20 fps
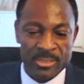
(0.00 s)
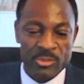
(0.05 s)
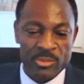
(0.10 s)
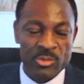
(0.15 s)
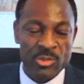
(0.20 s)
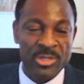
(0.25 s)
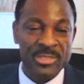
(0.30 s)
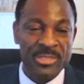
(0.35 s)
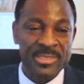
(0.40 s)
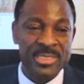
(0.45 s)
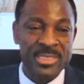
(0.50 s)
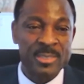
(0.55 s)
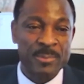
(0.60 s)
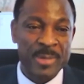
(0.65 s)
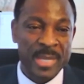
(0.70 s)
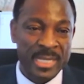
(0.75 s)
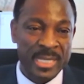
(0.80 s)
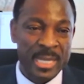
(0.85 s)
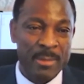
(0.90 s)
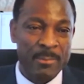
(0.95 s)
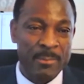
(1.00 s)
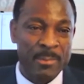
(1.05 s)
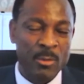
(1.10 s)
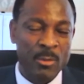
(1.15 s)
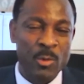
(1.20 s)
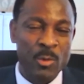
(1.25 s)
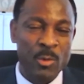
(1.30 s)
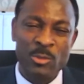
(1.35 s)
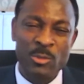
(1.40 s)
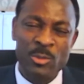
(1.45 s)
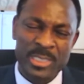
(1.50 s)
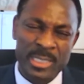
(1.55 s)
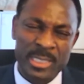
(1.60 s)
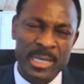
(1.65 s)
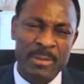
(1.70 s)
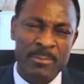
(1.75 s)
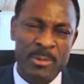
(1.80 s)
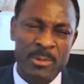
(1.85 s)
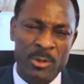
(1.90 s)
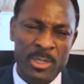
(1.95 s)
during this pandemic. What do you
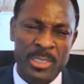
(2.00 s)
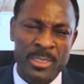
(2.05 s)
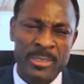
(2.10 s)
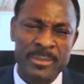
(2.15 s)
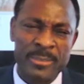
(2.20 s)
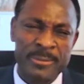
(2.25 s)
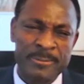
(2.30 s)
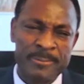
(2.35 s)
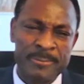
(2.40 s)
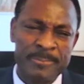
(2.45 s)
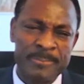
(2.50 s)
think about it?